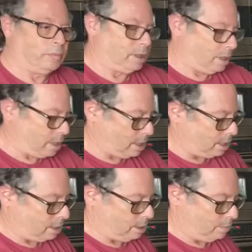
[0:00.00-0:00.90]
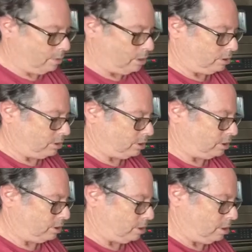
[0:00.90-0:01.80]
All right, because this
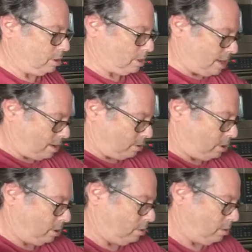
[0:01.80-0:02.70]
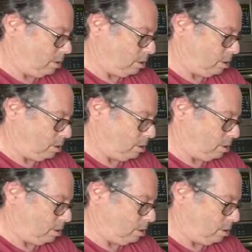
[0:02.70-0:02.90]
is going to allow you